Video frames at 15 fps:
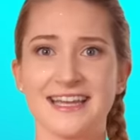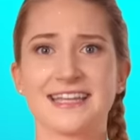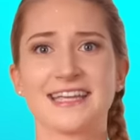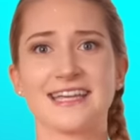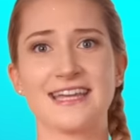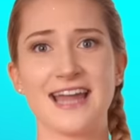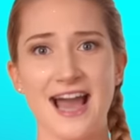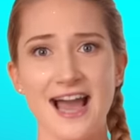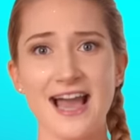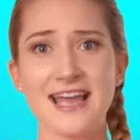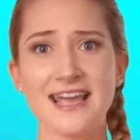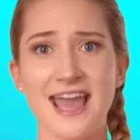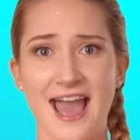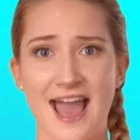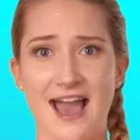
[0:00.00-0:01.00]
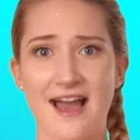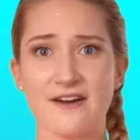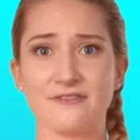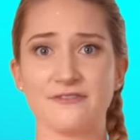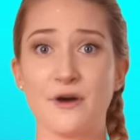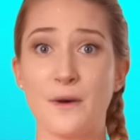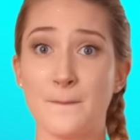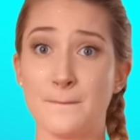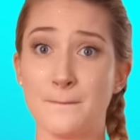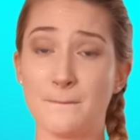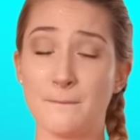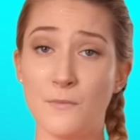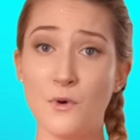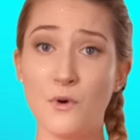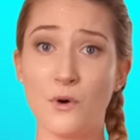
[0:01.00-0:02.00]
Can I have
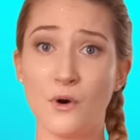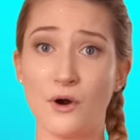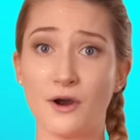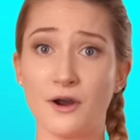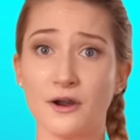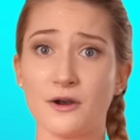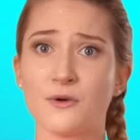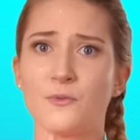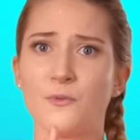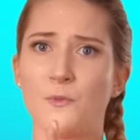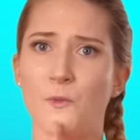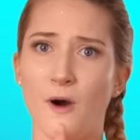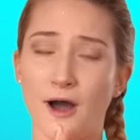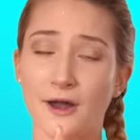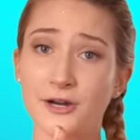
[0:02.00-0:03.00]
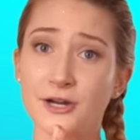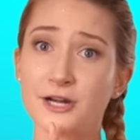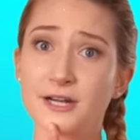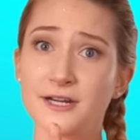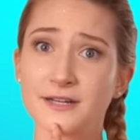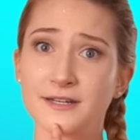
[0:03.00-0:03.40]
more water?